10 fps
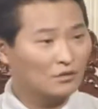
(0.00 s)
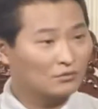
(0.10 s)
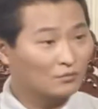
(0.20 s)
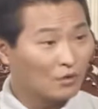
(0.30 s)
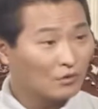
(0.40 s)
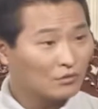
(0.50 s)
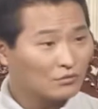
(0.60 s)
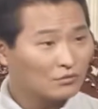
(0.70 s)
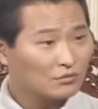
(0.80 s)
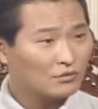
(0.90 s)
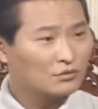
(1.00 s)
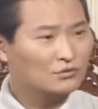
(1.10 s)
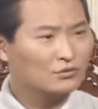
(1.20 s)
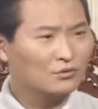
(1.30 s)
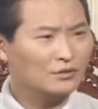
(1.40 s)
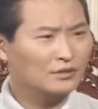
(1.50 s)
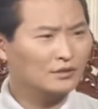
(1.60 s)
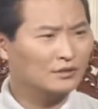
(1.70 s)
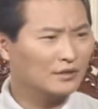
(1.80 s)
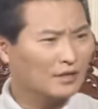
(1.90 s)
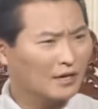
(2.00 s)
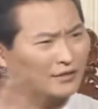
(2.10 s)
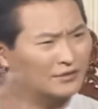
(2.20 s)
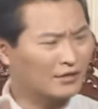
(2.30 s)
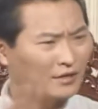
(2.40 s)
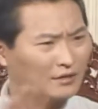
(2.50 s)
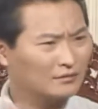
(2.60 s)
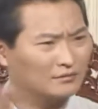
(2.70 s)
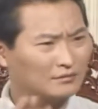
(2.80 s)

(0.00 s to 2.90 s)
Tomorrow? Sorry, I can't.